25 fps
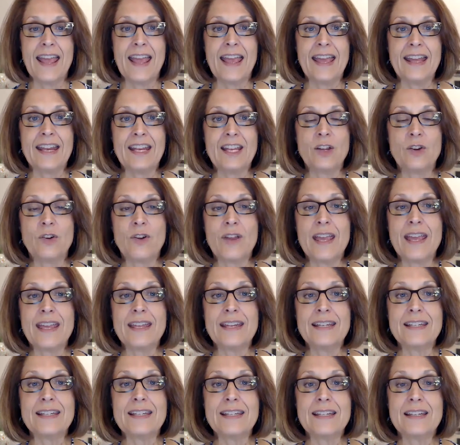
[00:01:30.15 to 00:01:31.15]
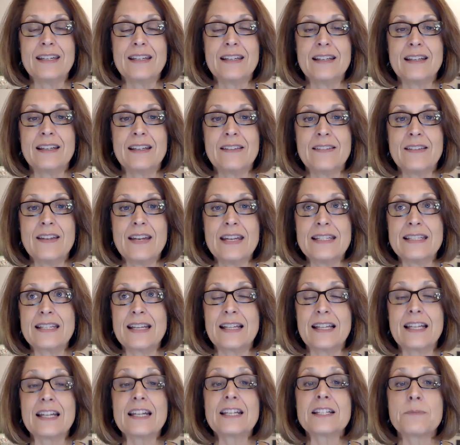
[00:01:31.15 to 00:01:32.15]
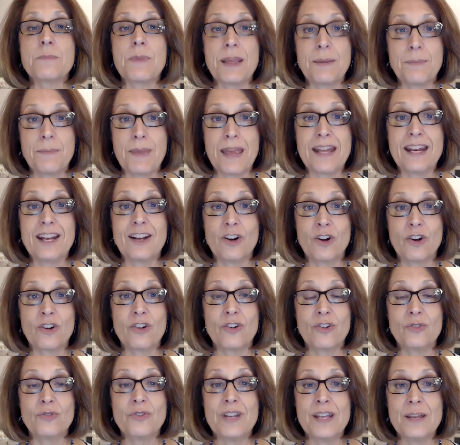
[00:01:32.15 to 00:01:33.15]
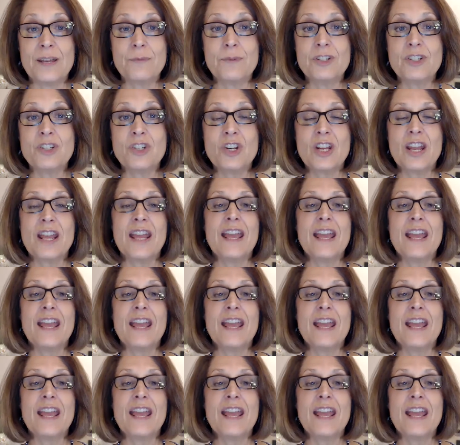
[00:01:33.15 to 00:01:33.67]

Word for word: And he created, then he said, Let us make man in our own image.